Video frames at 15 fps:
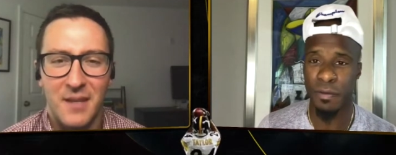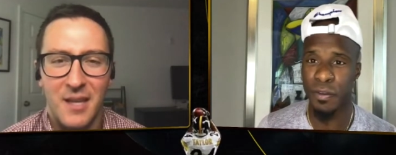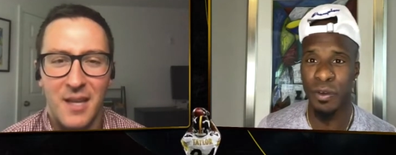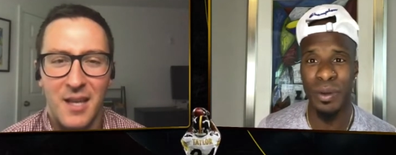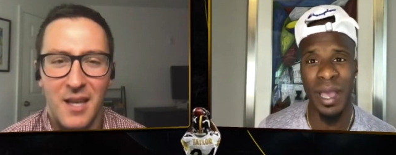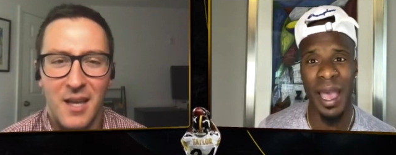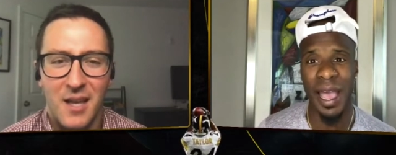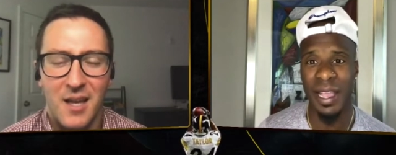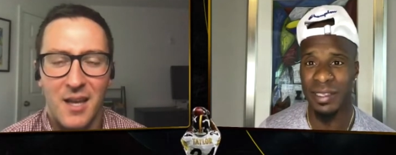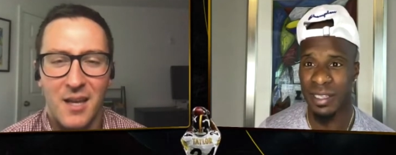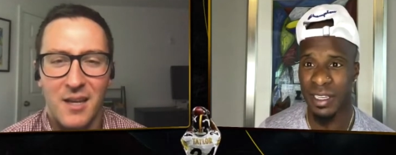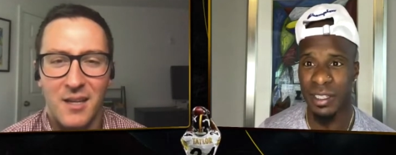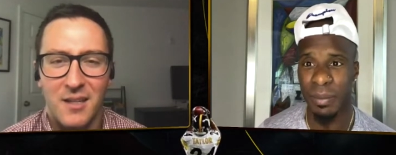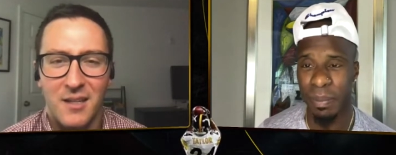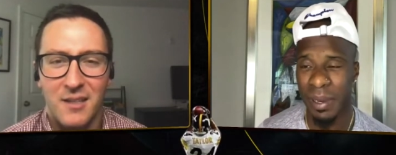Speaker 1: a few
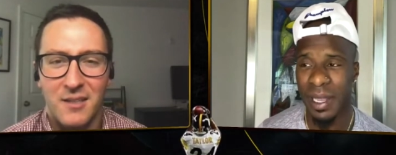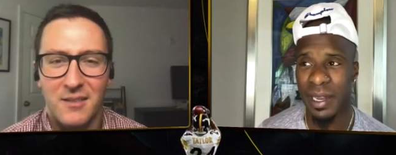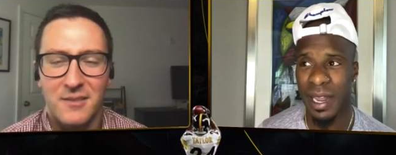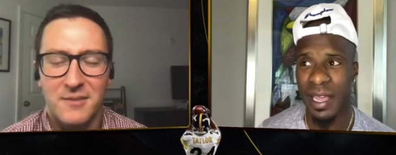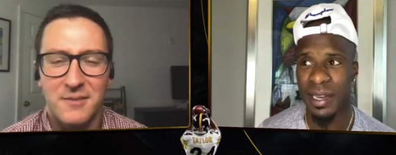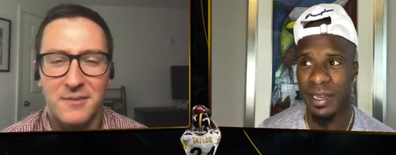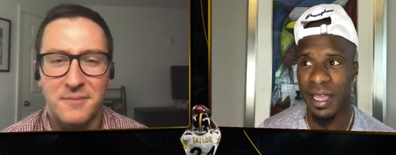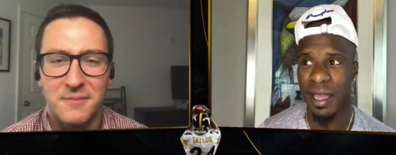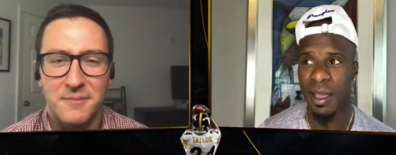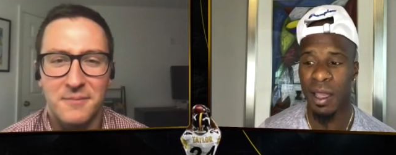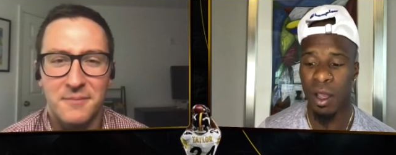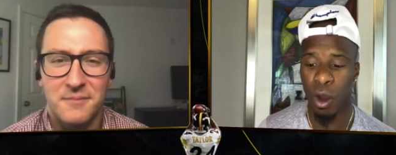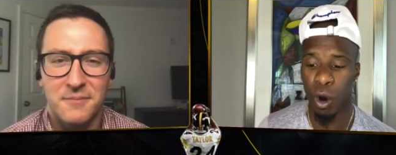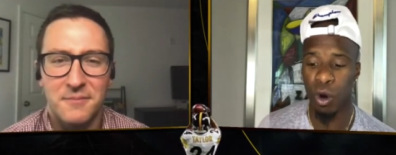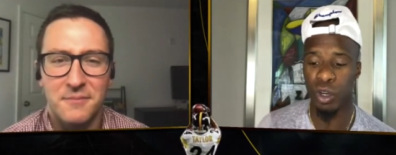guys get to play like
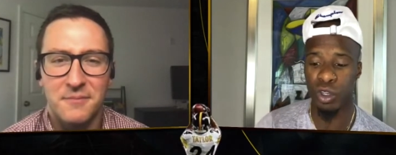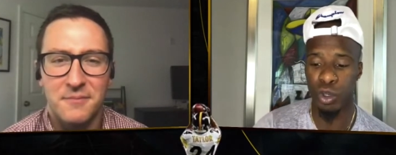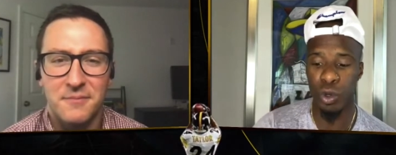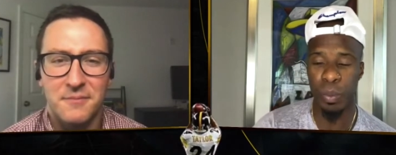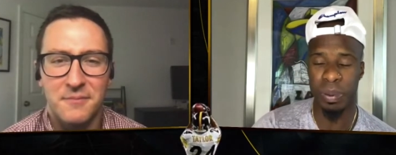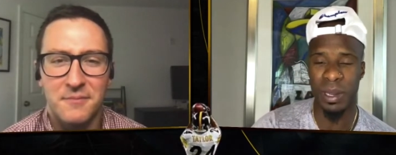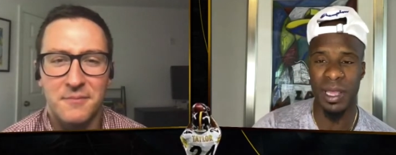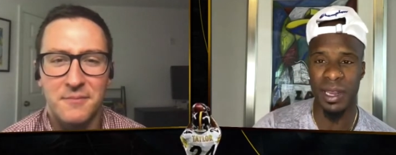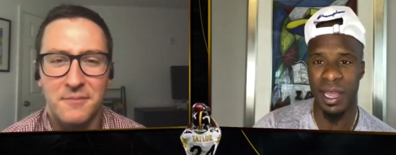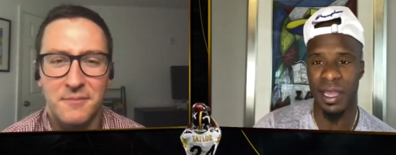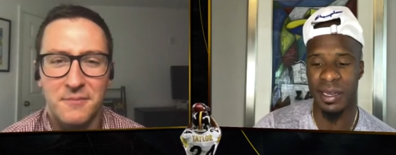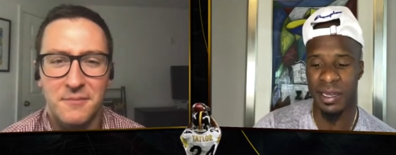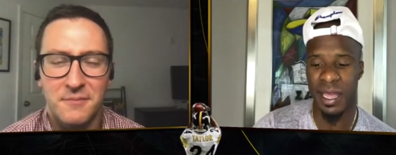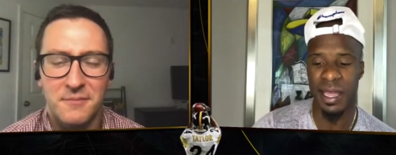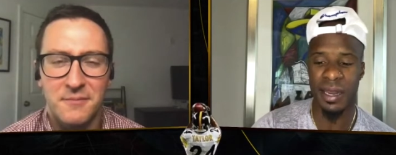that or do play
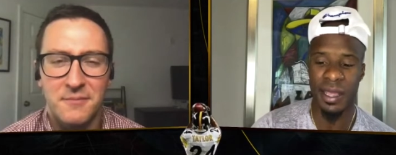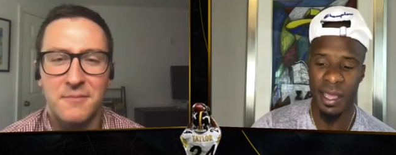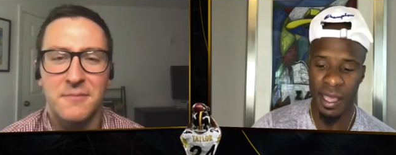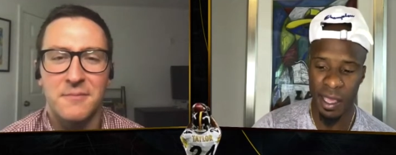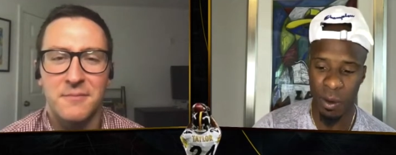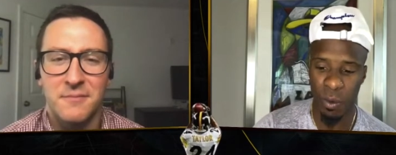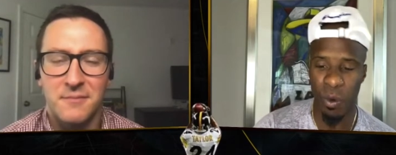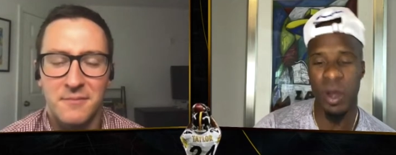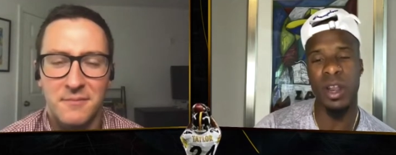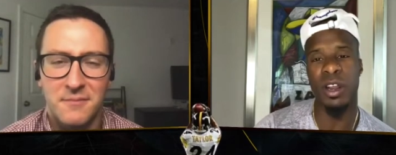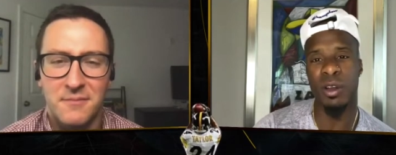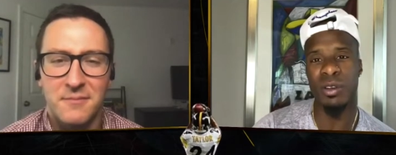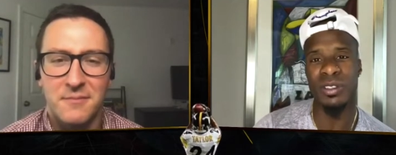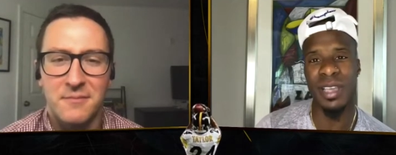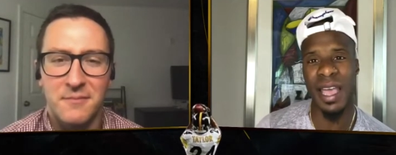like that. And
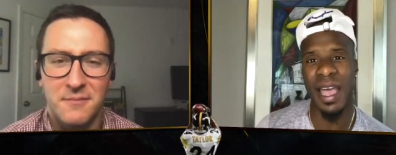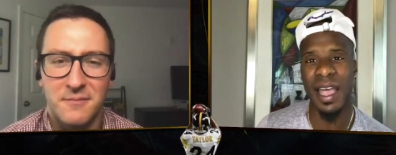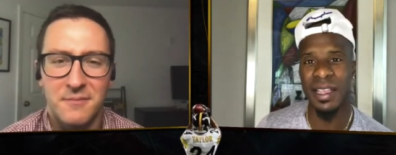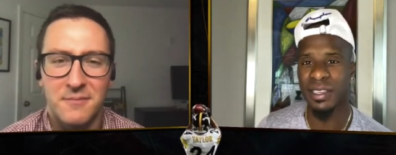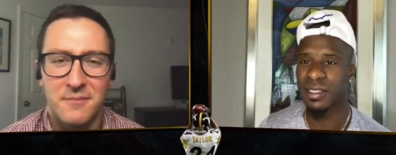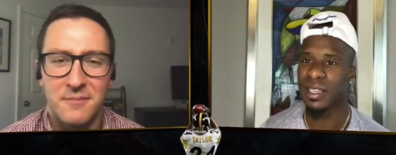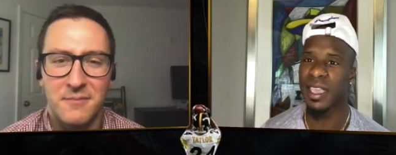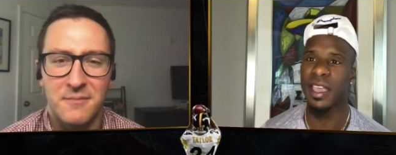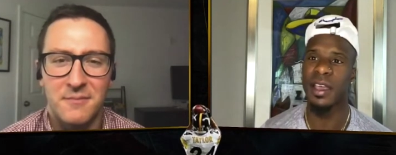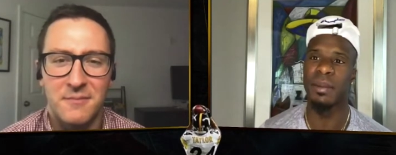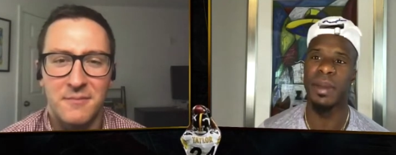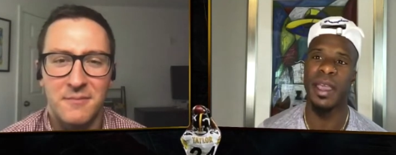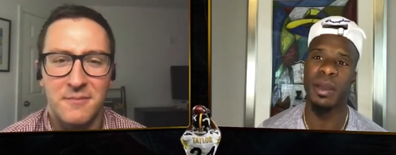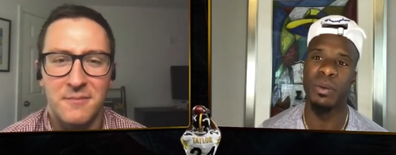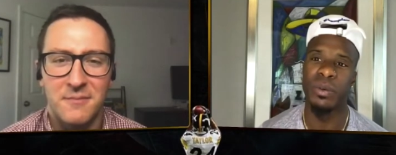one of those guys is
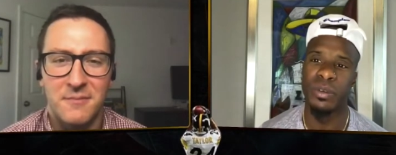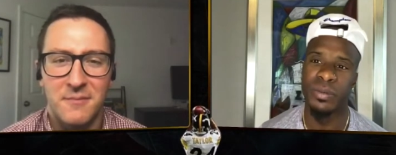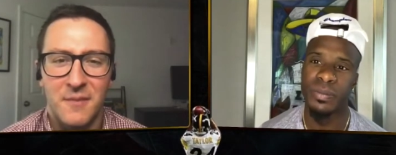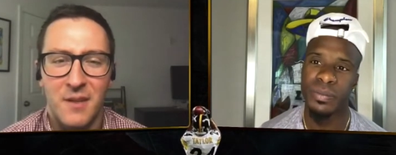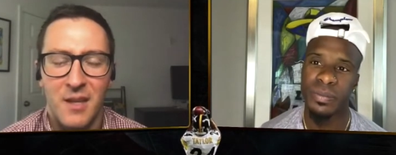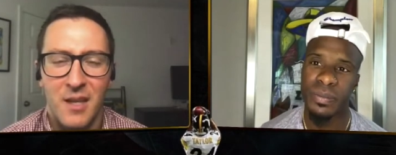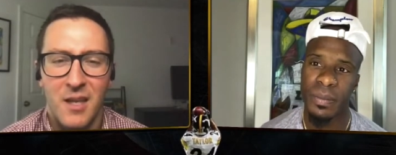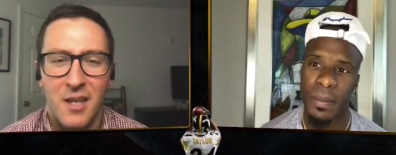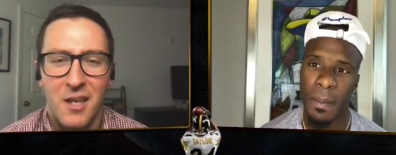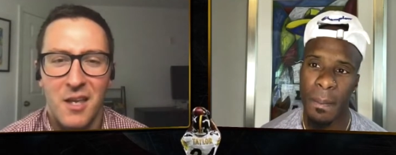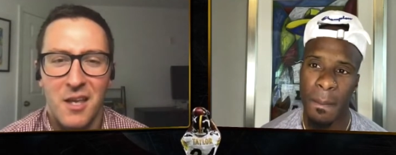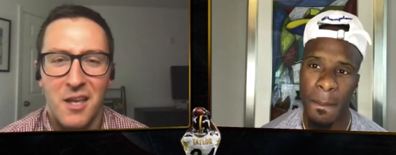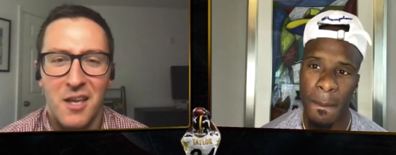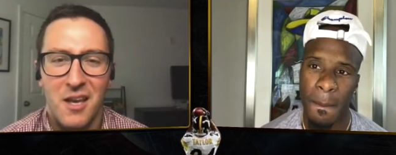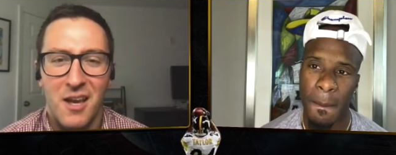Cam Hayward.
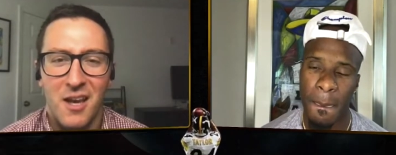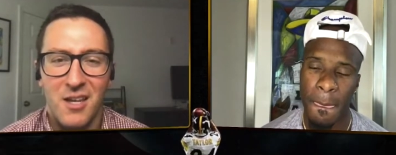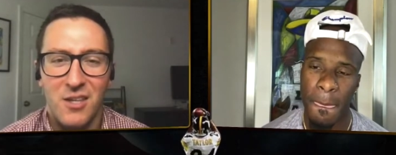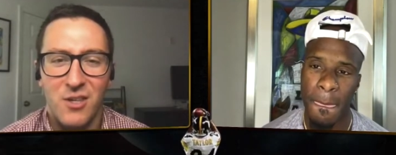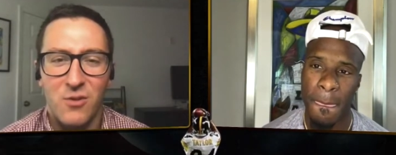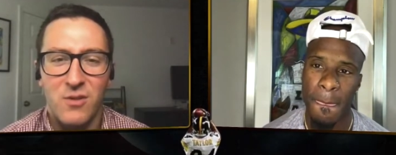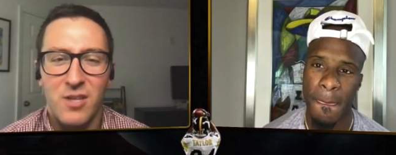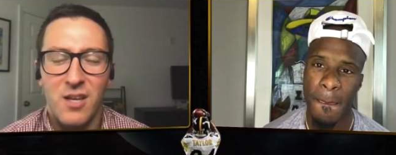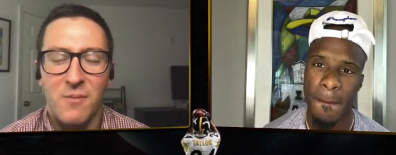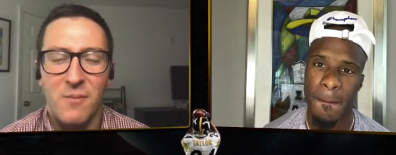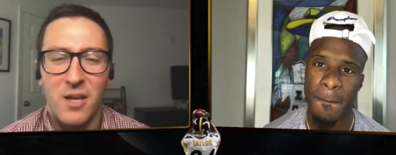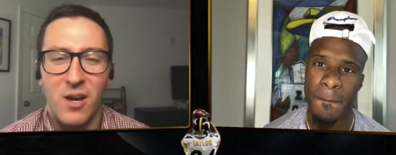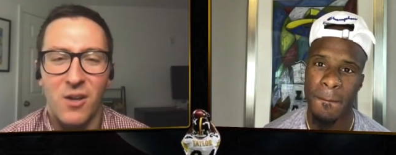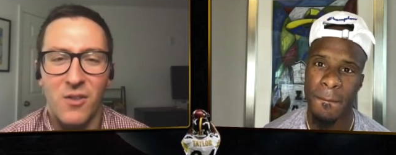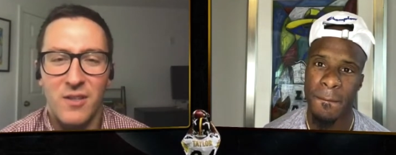
Speaker 2: Ike, you tell
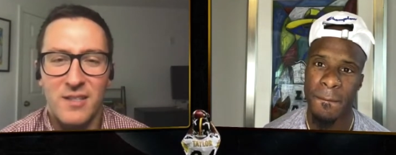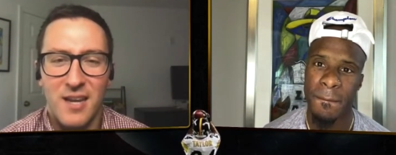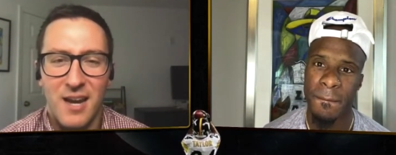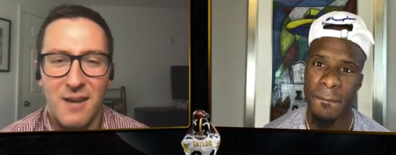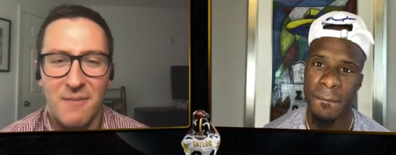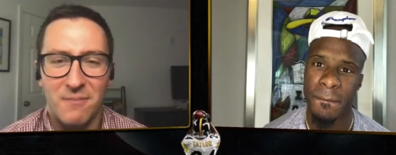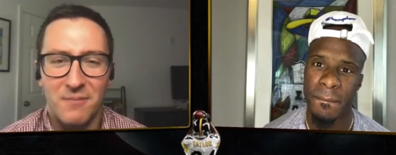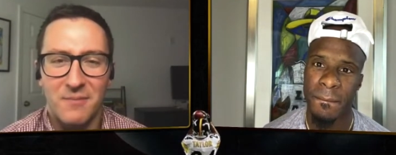me all the time,